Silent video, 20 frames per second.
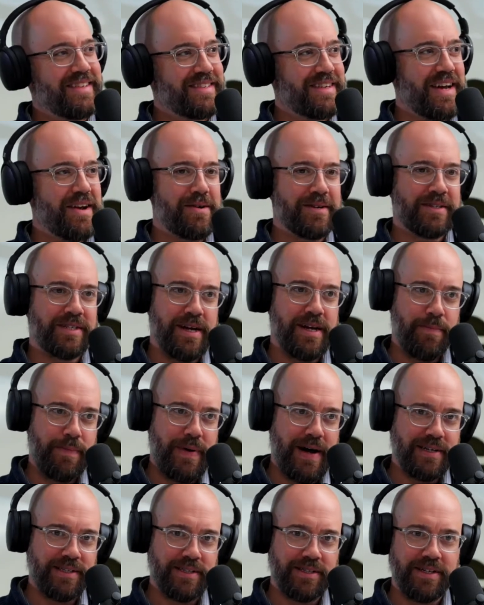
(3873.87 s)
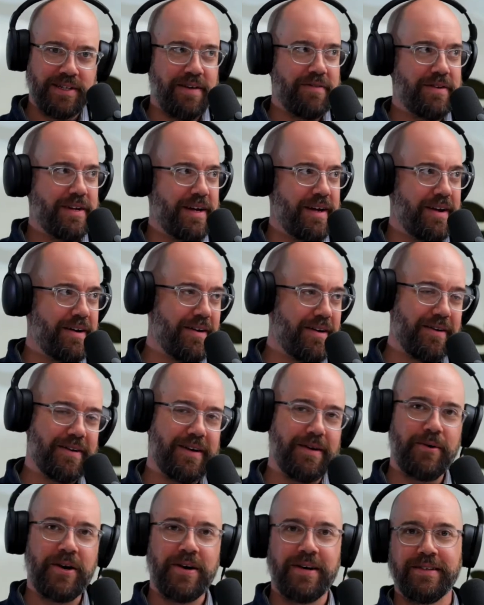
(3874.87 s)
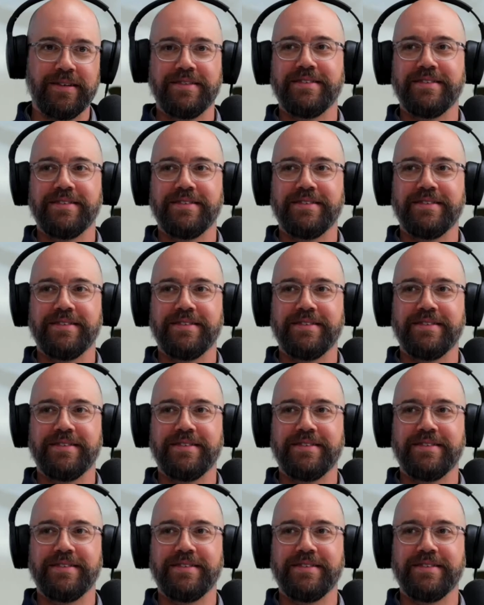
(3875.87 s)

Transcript: Let's get on team positivity here. Come on.